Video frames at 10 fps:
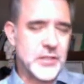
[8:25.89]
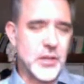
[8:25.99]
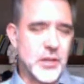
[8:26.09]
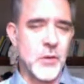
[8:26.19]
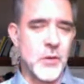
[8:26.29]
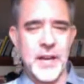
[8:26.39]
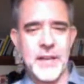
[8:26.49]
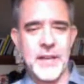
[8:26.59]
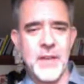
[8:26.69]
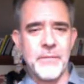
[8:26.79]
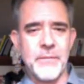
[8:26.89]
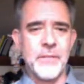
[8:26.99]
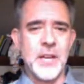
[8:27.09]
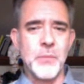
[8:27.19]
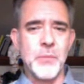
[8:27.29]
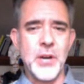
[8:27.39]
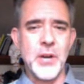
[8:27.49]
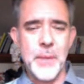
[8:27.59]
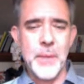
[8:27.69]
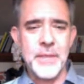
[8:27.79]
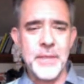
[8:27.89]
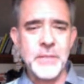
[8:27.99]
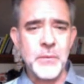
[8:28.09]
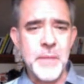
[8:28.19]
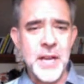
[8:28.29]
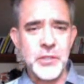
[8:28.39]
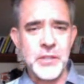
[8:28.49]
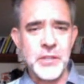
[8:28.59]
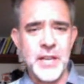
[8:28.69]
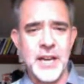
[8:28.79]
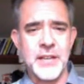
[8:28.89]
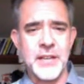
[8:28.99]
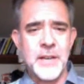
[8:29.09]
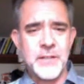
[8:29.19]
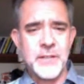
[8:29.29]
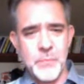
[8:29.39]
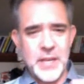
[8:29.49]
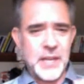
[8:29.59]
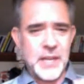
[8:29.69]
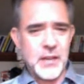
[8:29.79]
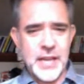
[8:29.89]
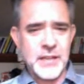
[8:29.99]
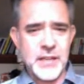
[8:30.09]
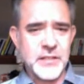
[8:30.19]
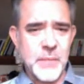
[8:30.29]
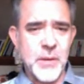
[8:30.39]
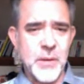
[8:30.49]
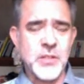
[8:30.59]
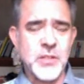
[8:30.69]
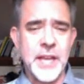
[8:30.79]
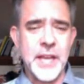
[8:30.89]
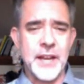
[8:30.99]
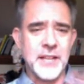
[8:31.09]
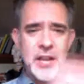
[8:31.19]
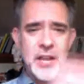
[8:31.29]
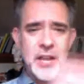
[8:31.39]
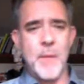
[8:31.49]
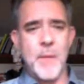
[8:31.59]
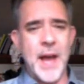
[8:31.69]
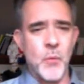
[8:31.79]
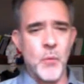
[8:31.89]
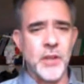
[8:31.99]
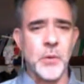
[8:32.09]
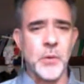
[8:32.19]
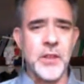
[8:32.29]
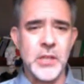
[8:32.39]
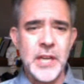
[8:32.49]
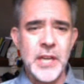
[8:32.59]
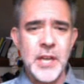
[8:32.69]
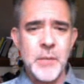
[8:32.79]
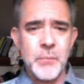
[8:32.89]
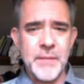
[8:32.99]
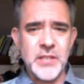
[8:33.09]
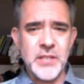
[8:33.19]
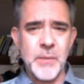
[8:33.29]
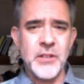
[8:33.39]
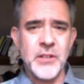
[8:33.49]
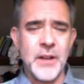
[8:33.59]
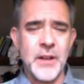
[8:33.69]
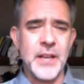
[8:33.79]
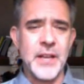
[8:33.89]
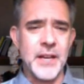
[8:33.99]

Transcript: So if you need to brush up on this information to be into the seminar this weekend, I'd say go back and watch one of those previous seminars on